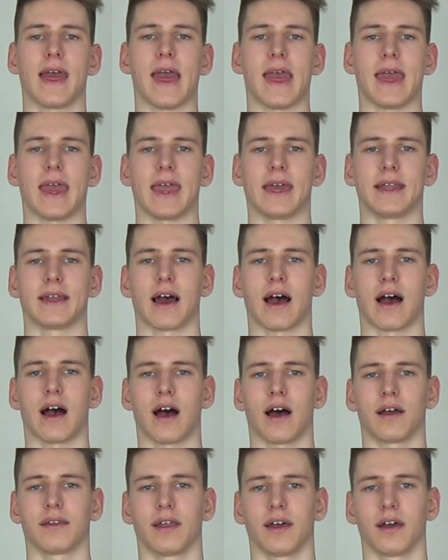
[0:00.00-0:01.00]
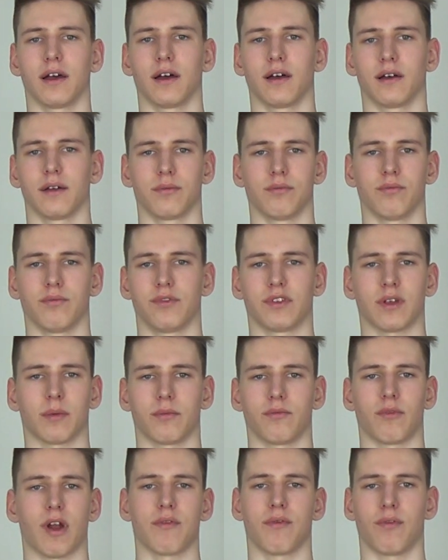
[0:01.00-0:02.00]
And on
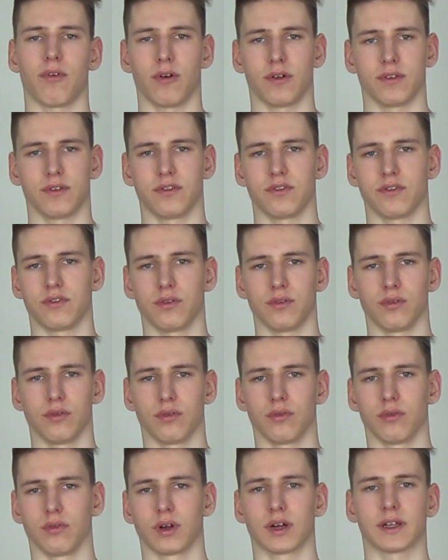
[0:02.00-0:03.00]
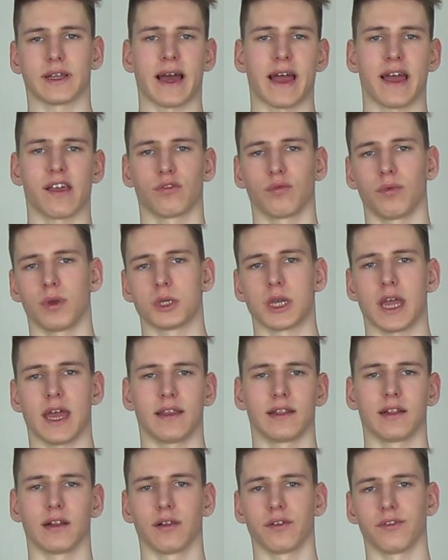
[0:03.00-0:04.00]
some reference to class which
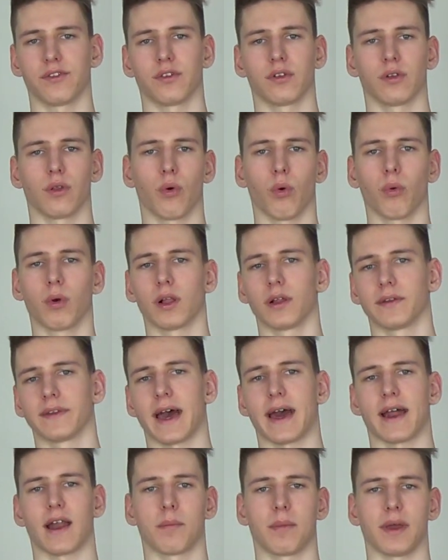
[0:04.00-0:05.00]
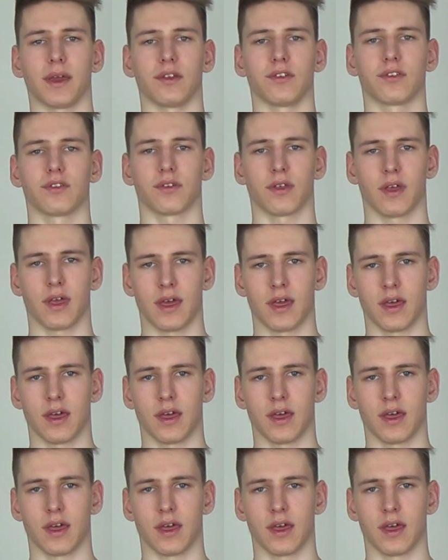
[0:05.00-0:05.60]
handles local database.